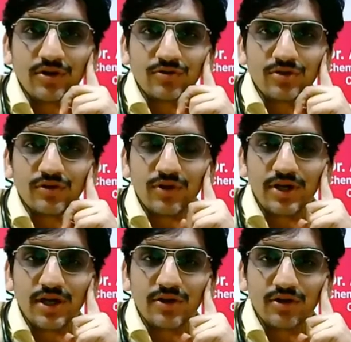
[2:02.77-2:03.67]
to the World
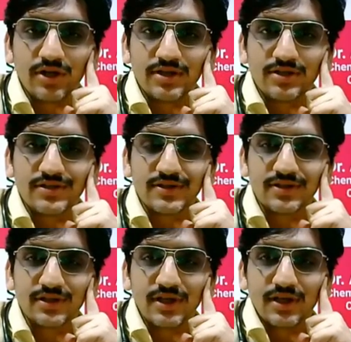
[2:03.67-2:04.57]
Health Organization,
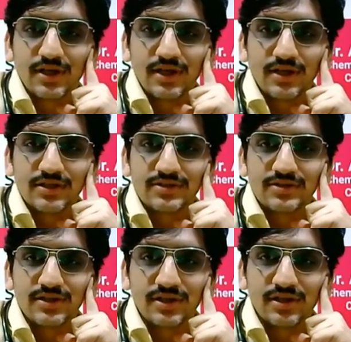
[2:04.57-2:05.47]
is
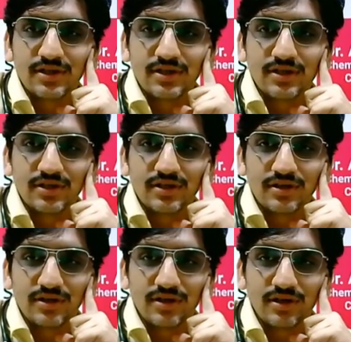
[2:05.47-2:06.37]
the
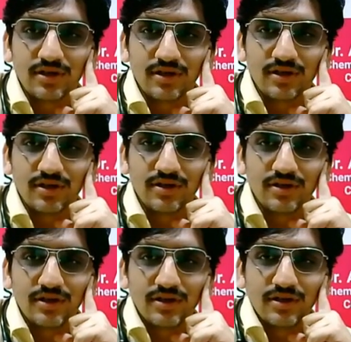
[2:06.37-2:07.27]
uh,
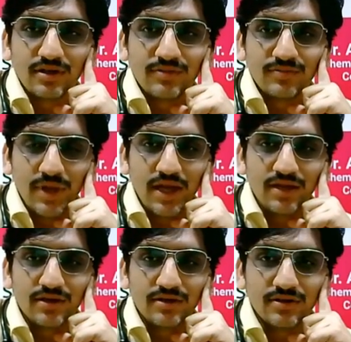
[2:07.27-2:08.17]
main